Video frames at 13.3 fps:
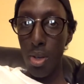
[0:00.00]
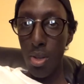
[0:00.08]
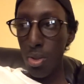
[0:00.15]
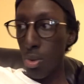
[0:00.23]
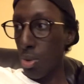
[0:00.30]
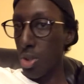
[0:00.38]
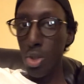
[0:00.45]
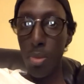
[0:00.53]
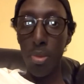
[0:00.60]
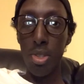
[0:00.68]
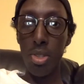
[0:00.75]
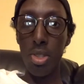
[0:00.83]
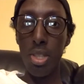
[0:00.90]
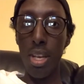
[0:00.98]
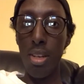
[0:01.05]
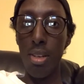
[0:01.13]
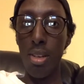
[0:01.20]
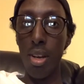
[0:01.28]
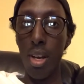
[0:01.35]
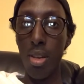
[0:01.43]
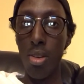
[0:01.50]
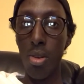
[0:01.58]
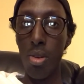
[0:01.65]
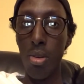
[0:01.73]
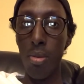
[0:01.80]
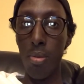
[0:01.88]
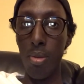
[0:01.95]
There was so much insanity, I
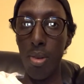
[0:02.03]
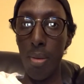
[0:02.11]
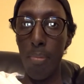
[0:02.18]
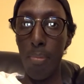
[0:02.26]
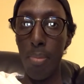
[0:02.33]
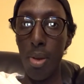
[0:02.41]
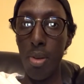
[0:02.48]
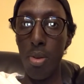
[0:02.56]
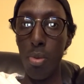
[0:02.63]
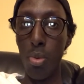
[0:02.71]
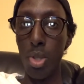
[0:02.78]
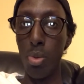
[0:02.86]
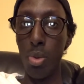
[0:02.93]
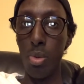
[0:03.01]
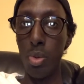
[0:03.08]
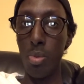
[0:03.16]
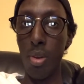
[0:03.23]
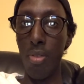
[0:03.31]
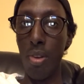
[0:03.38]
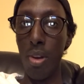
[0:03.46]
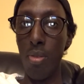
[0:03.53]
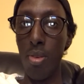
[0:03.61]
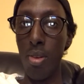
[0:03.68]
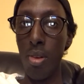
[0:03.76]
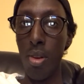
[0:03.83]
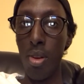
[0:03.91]
couldn't even like pick which one was my favorite.